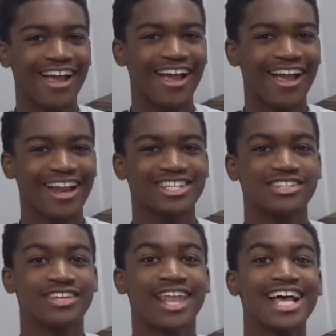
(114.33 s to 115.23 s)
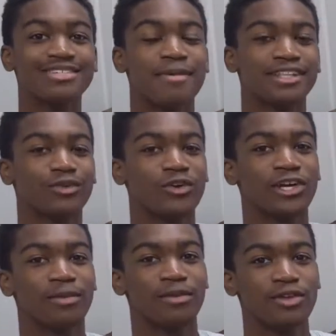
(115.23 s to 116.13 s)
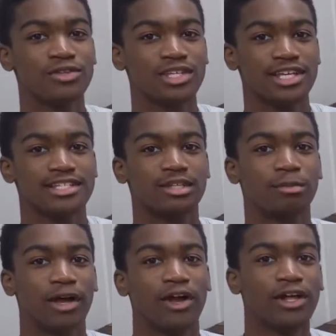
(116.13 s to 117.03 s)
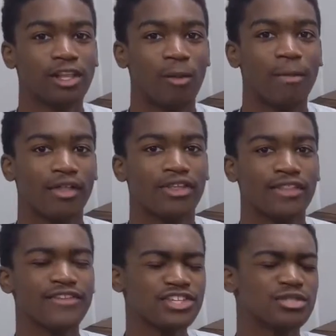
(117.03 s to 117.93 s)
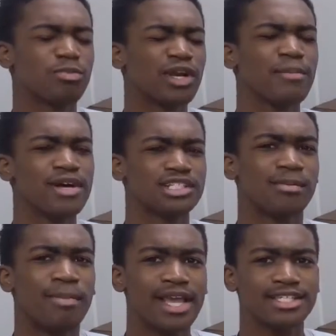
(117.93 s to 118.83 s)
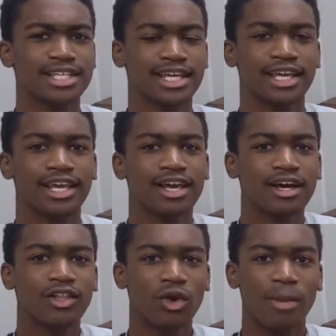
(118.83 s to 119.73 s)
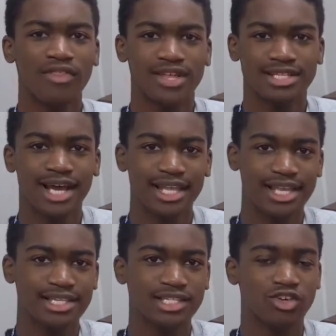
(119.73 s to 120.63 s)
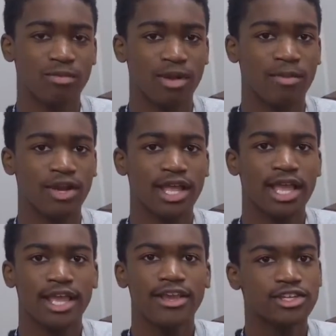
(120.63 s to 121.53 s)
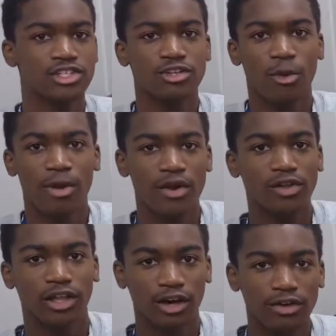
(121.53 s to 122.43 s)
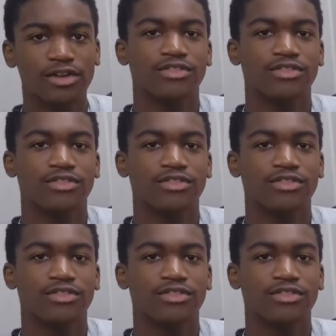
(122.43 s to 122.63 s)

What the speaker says: Alright, so the next method we're going to be using is the parallel method. And this is pretty much a basic little method. It's kind of easy to remember because you can know parallel, you